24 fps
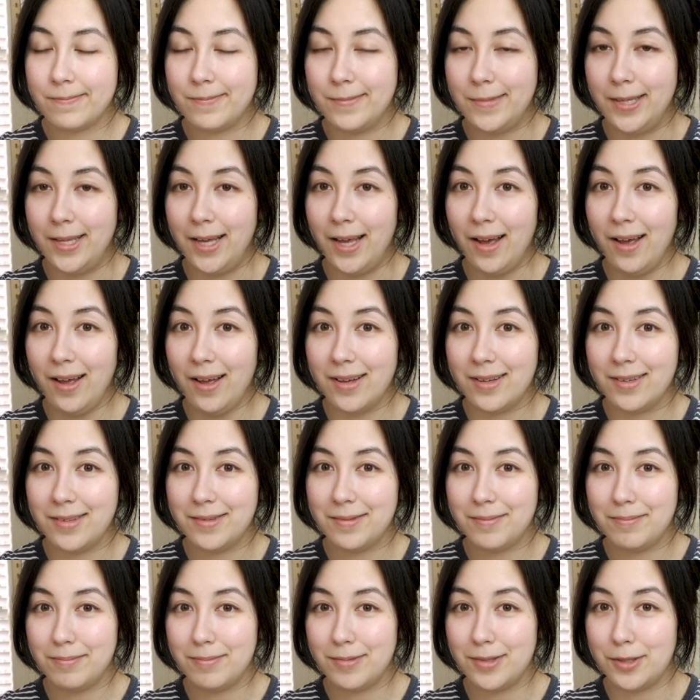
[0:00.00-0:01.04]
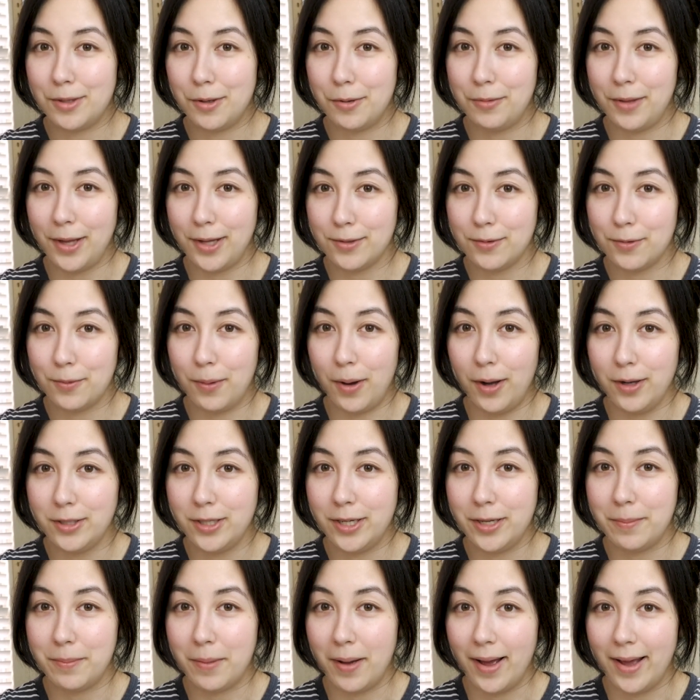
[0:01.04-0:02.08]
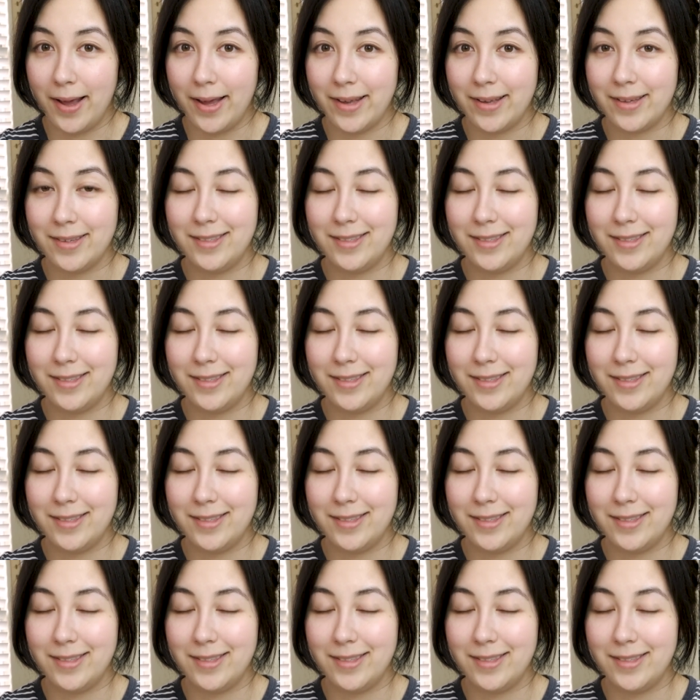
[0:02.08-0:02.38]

Yeah, so thanks for watching my